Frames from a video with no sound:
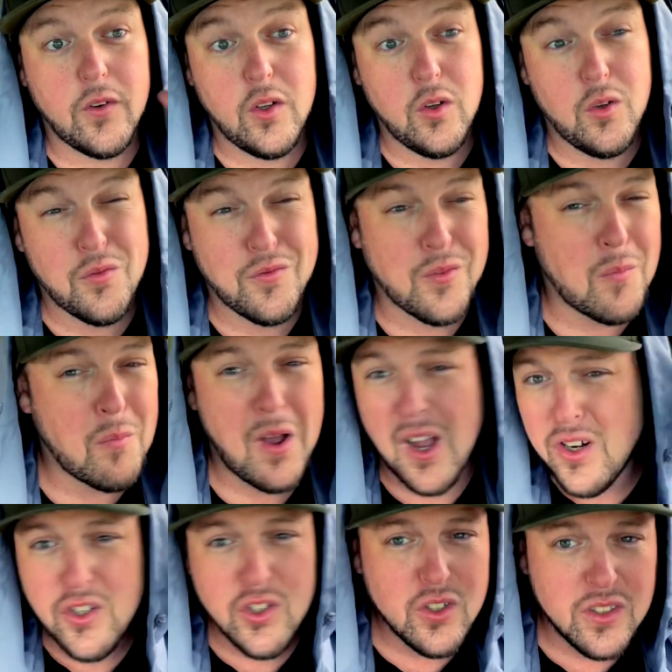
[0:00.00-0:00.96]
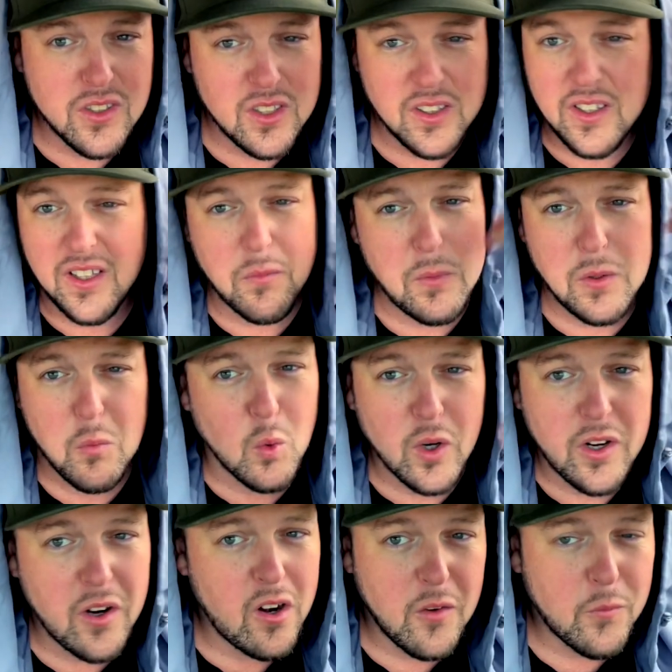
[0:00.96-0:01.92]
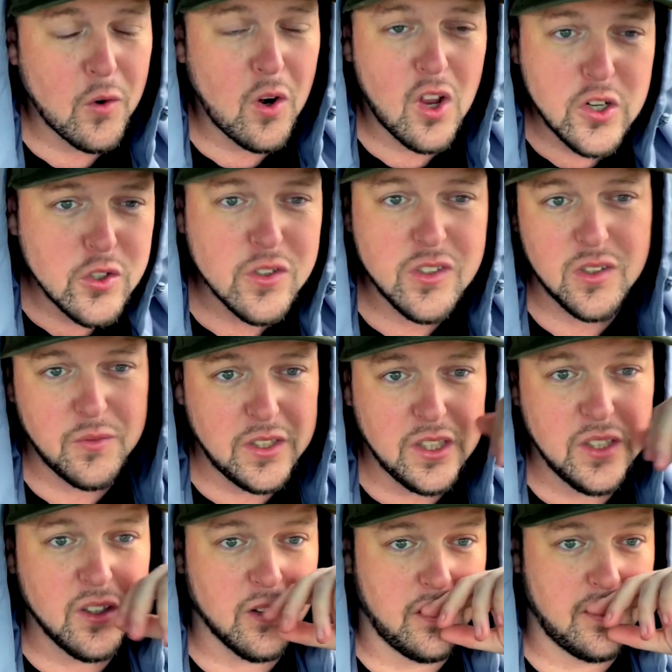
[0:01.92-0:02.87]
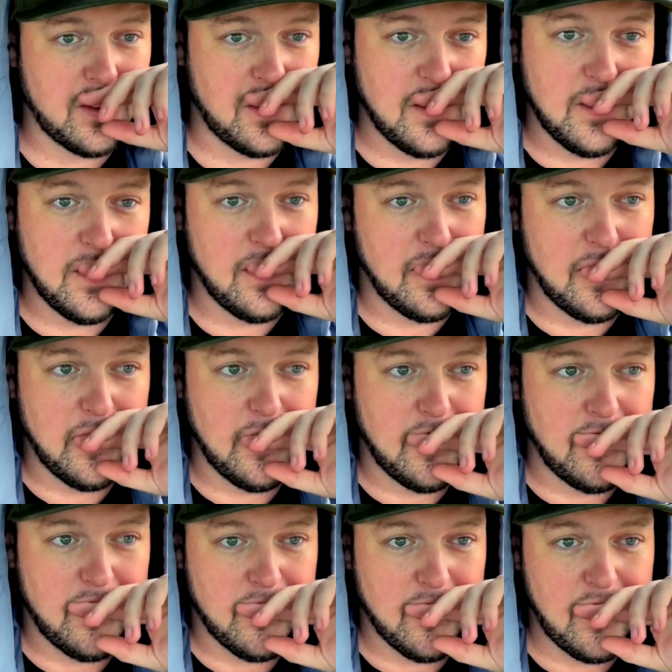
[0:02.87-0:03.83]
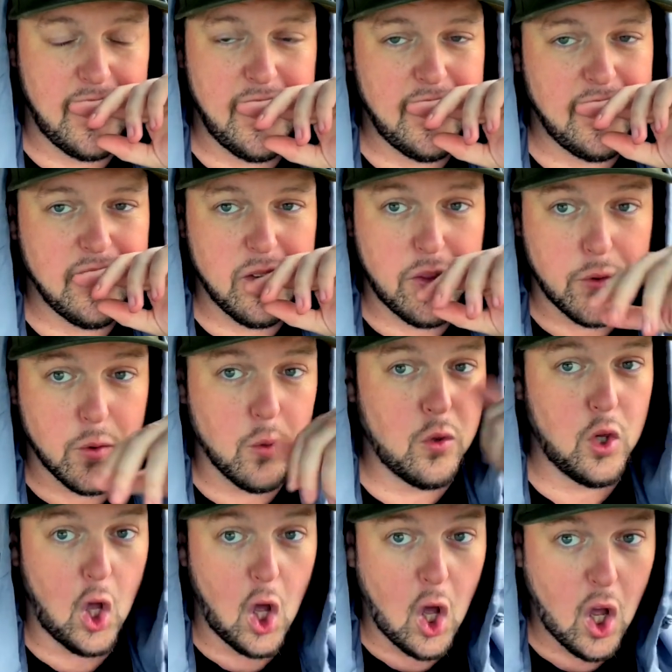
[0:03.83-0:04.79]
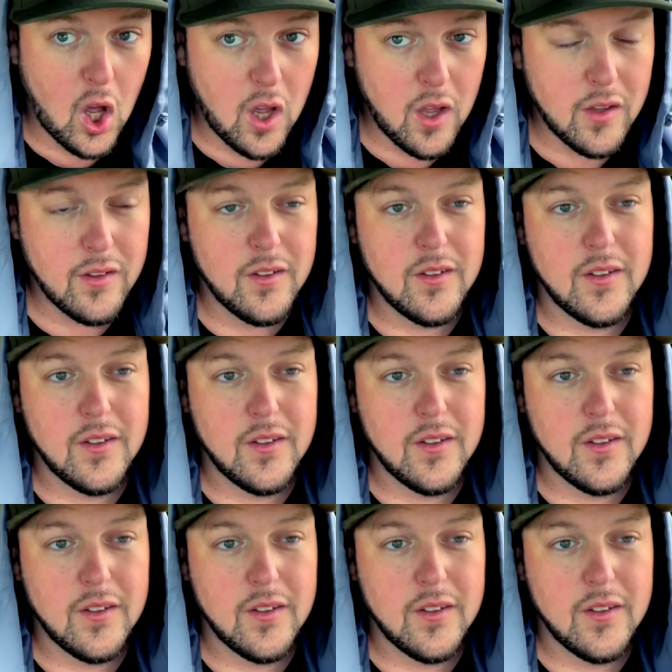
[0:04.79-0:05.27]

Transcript: you from hundreds of, they've been working on it for hundreds of years, right? Through law